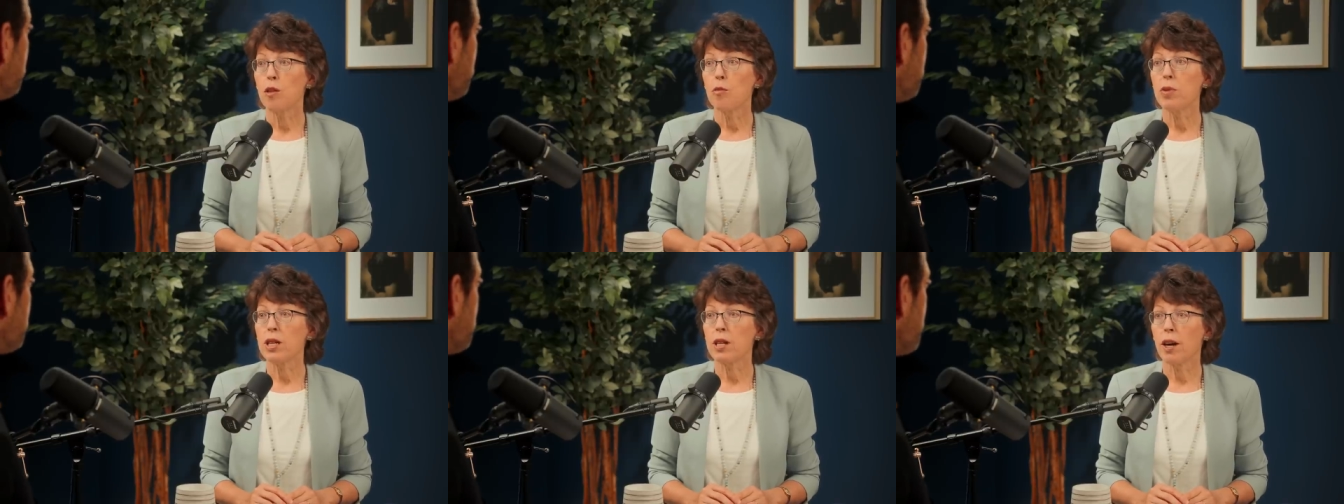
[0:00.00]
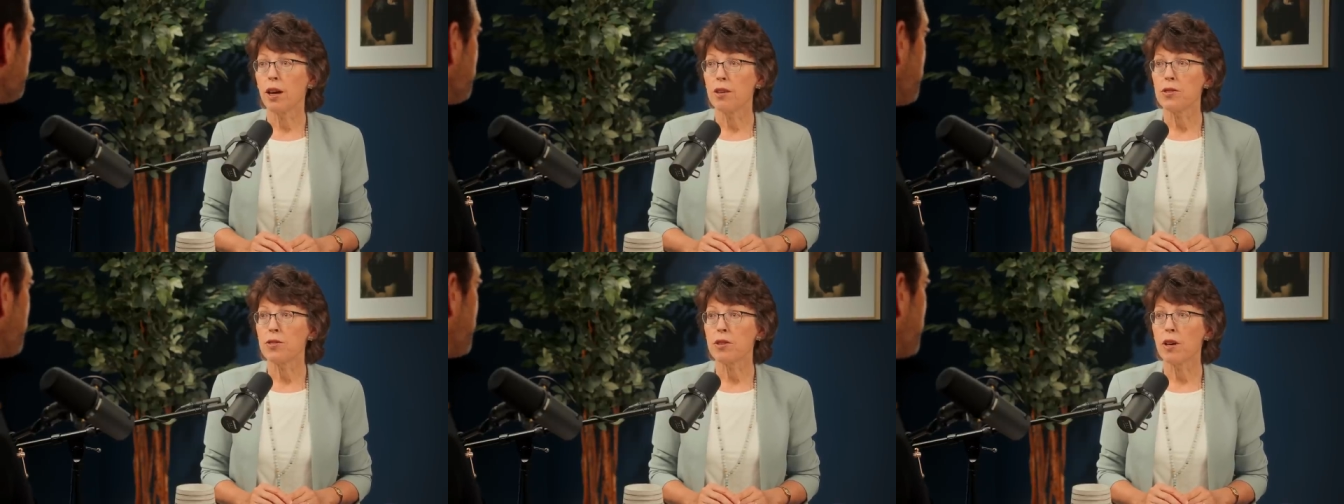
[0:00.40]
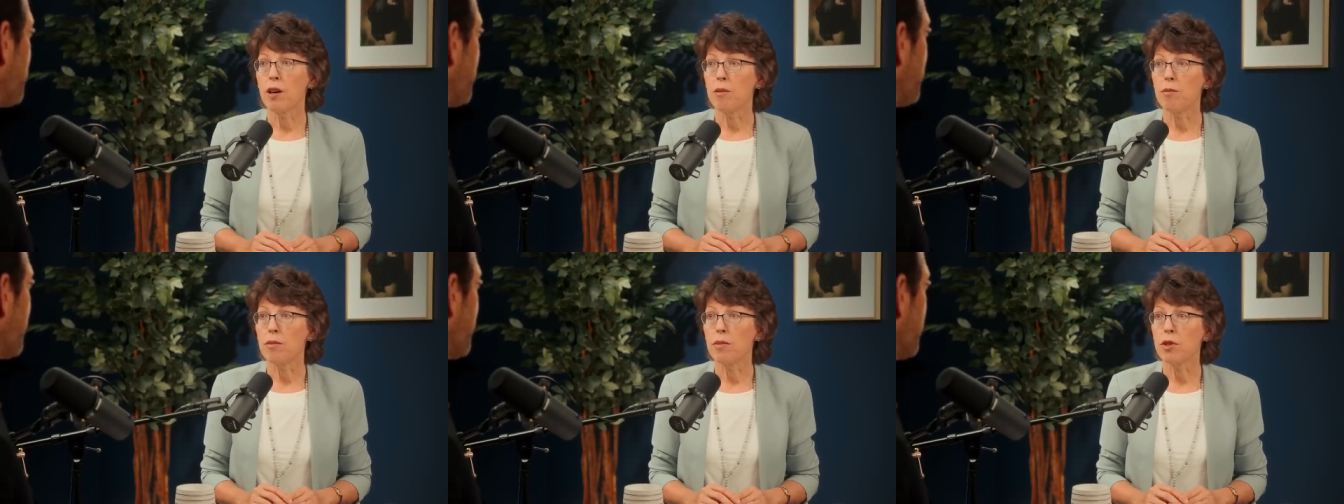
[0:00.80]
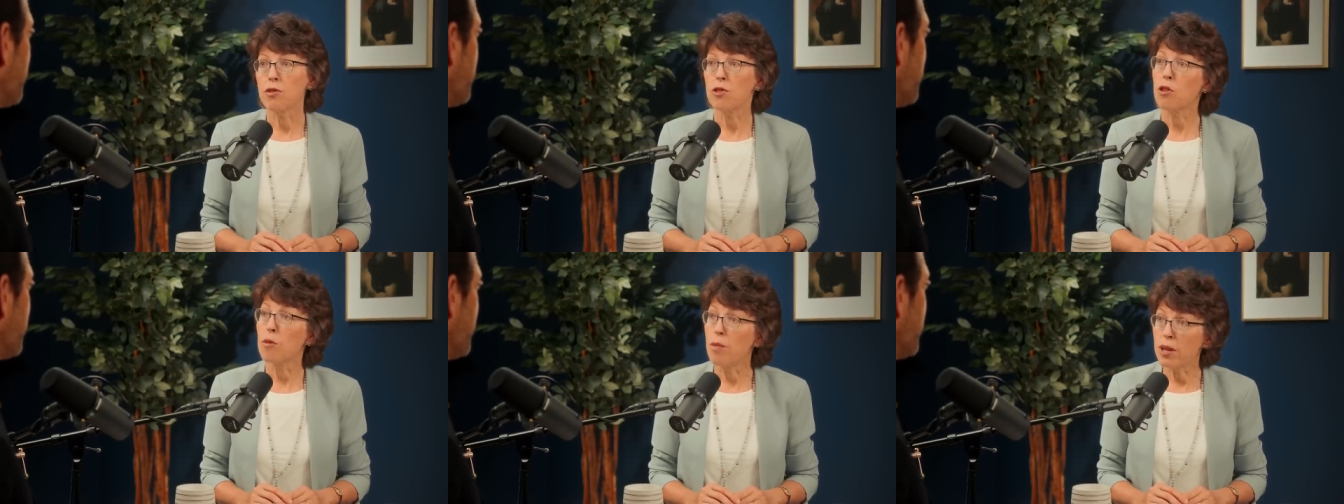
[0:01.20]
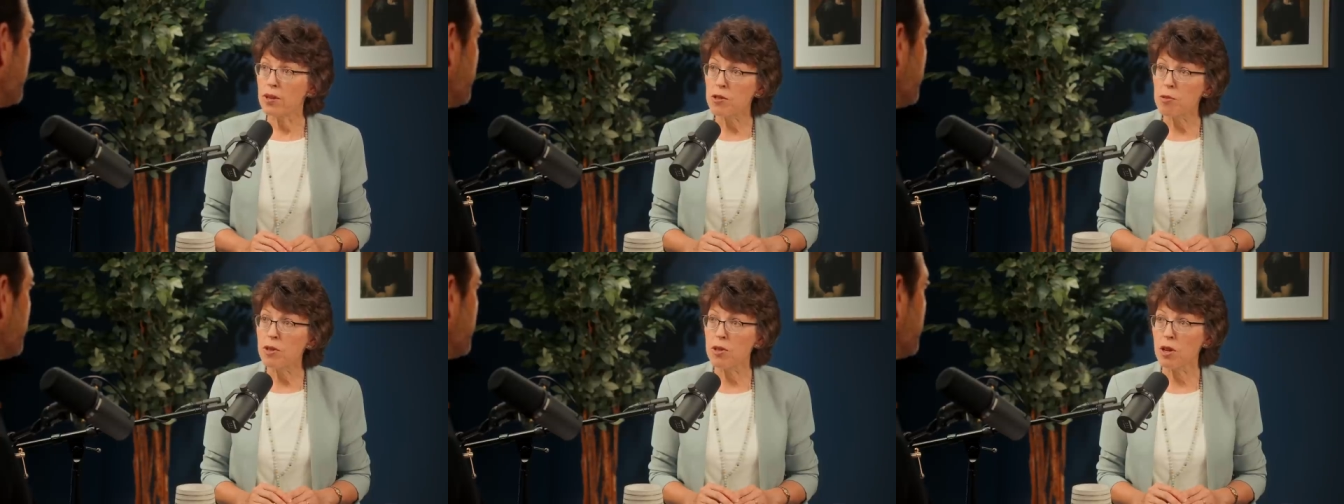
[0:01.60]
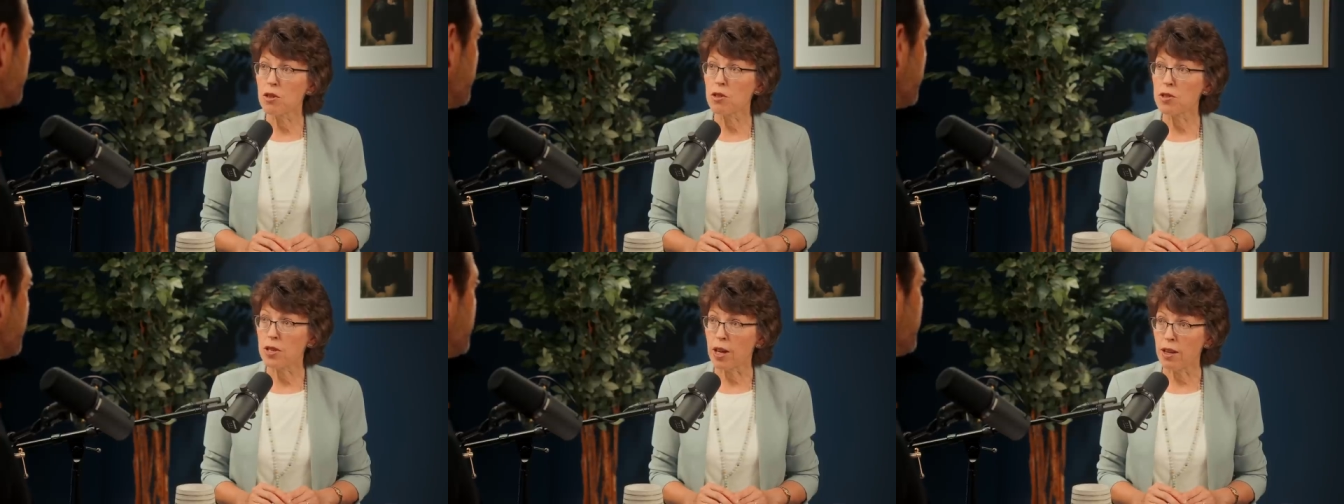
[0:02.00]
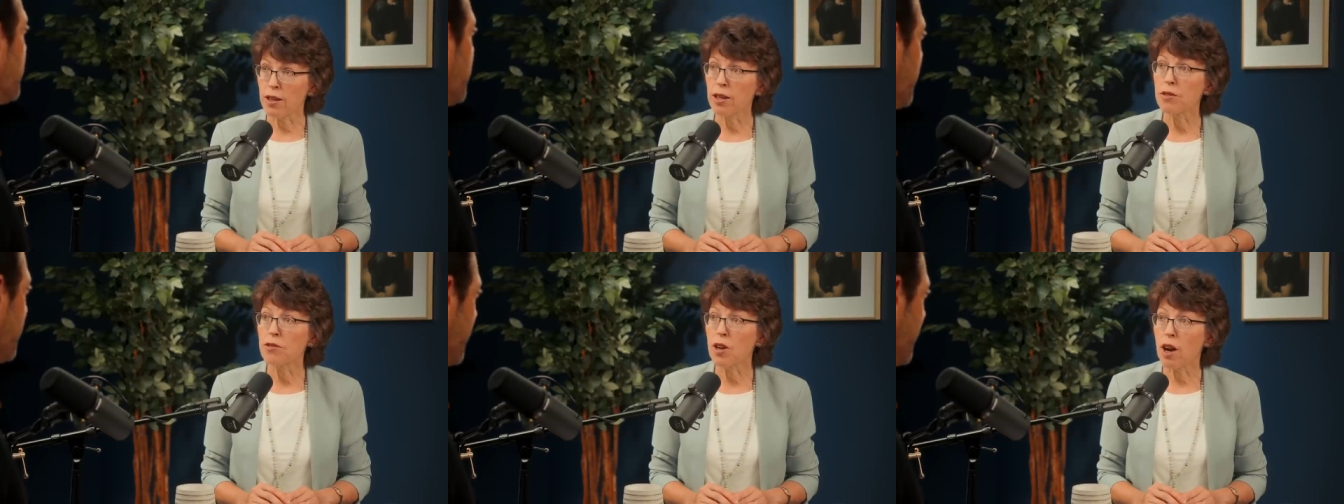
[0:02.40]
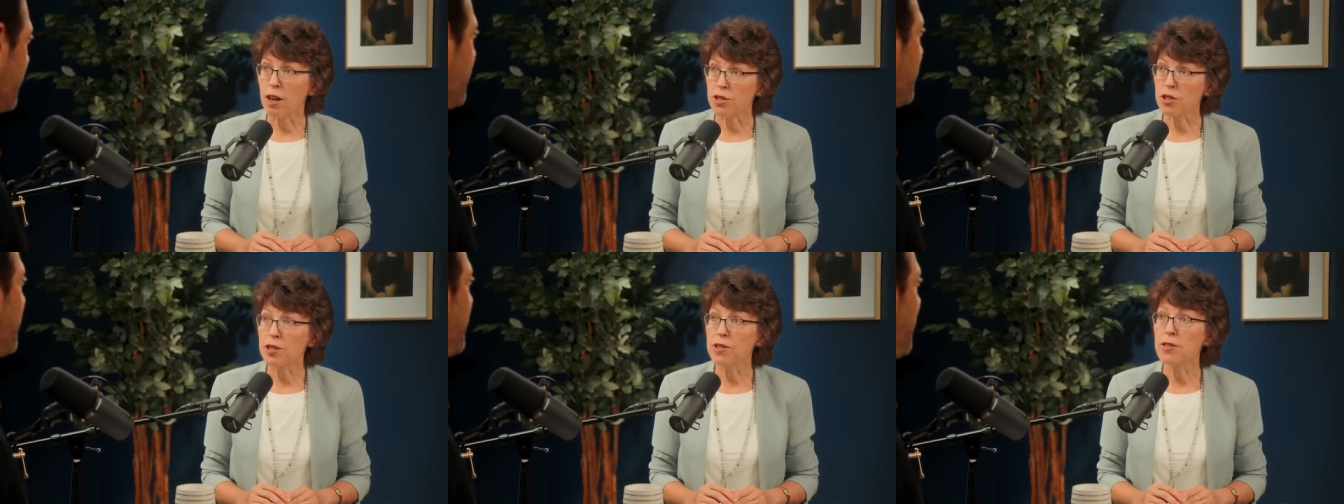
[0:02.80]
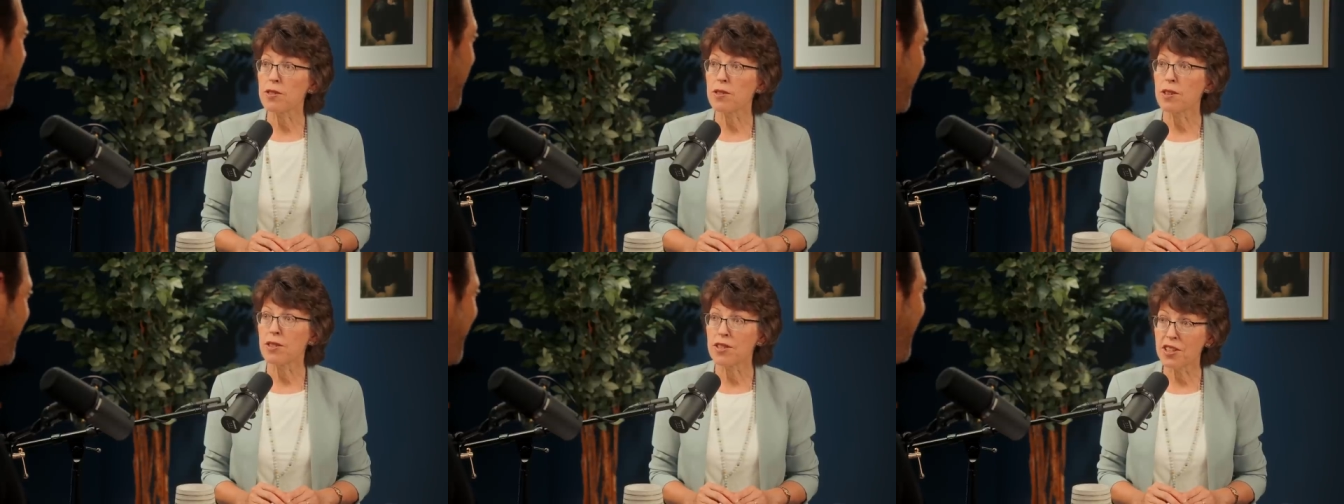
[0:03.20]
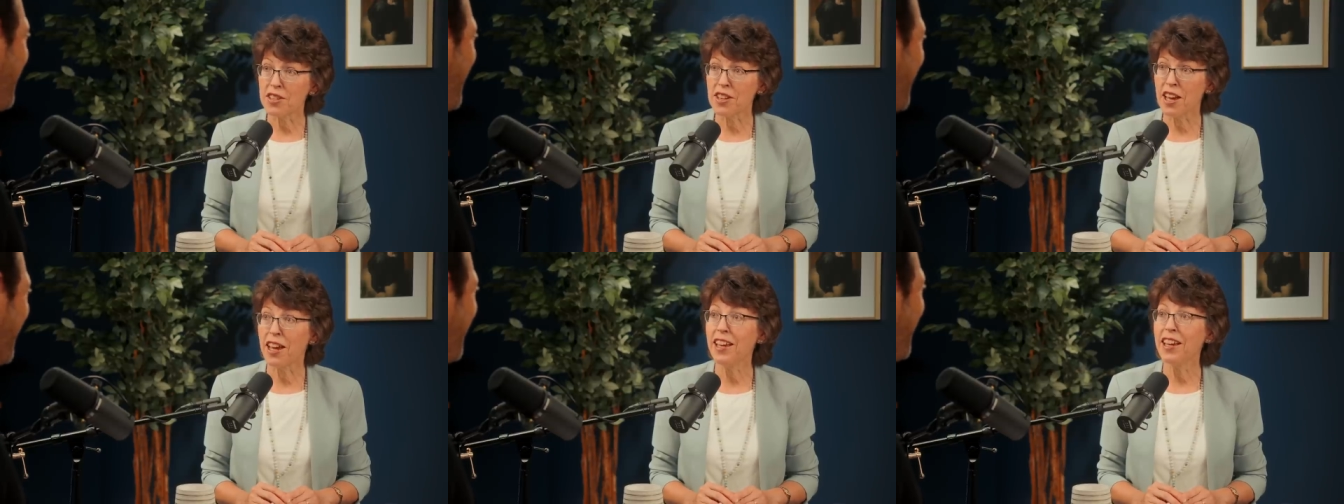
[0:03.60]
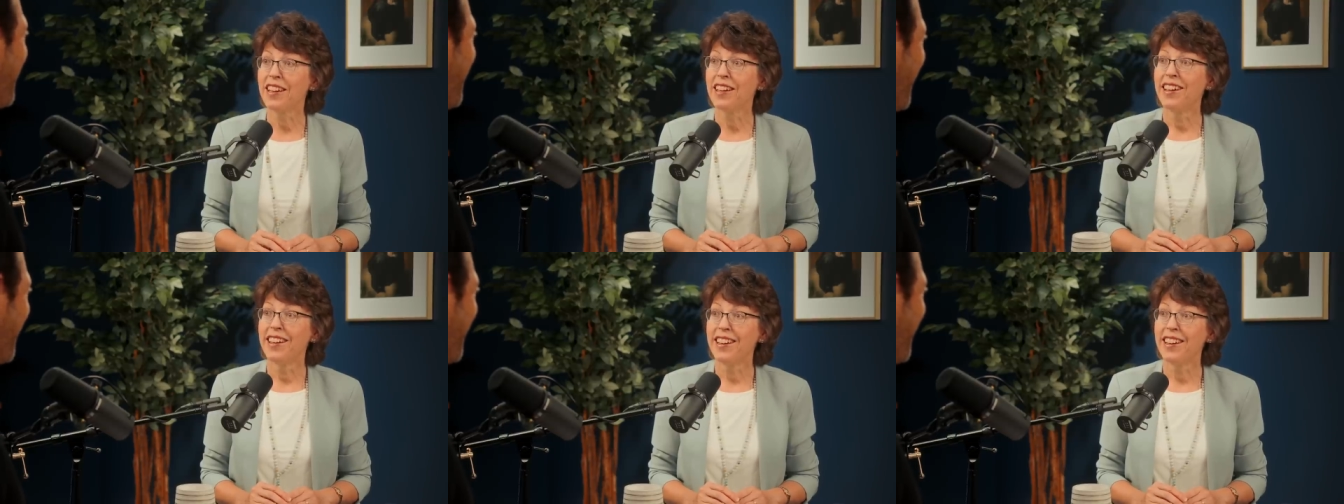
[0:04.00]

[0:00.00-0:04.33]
Because um, there's tremendous misunderstanding of conscience yes. today.